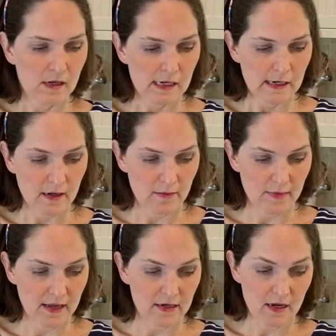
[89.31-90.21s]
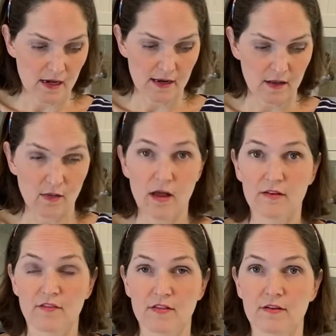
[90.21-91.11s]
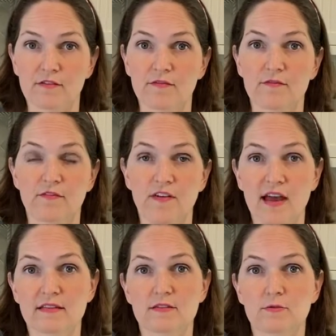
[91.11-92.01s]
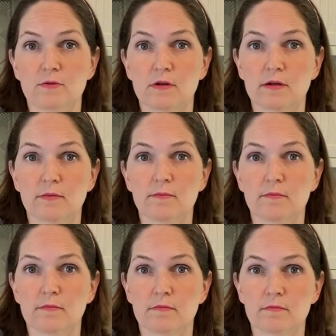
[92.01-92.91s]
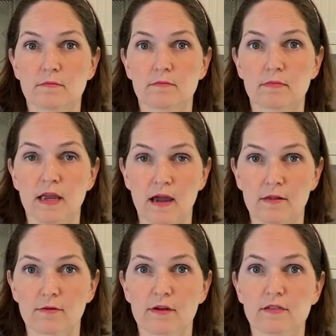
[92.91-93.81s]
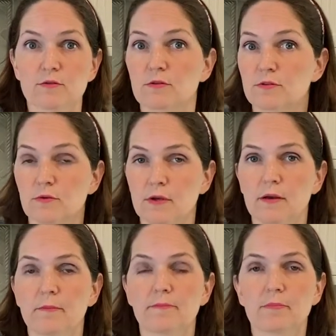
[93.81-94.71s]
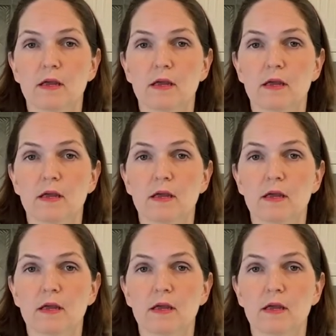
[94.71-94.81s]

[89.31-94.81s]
And not a lot of other fats or calories or sodium.